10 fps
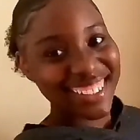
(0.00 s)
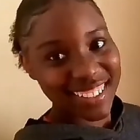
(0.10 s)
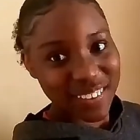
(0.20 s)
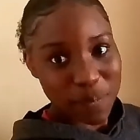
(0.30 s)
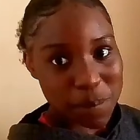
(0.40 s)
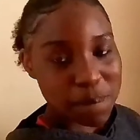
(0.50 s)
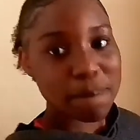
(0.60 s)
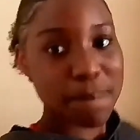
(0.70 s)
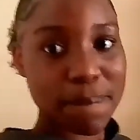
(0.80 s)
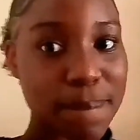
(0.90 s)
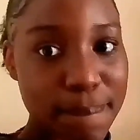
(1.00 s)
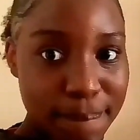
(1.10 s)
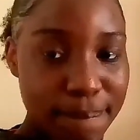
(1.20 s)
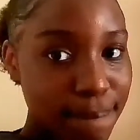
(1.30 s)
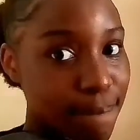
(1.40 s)
They didn't look
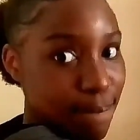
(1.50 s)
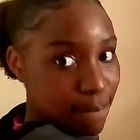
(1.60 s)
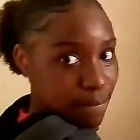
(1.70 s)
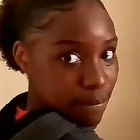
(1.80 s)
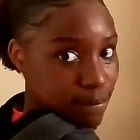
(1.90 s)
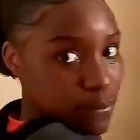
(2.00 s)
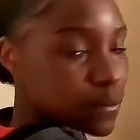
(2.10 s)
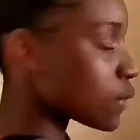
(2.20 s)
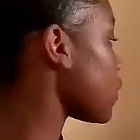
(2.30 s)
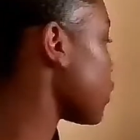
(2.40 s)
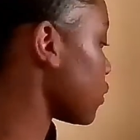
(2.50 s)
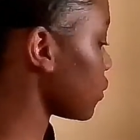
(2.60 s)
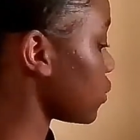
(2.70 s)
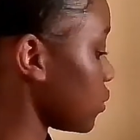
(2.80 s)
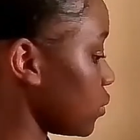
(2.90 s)
uniform, but then I ended up
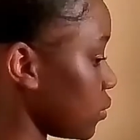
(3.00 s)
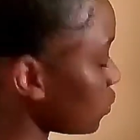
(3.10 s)
fixing my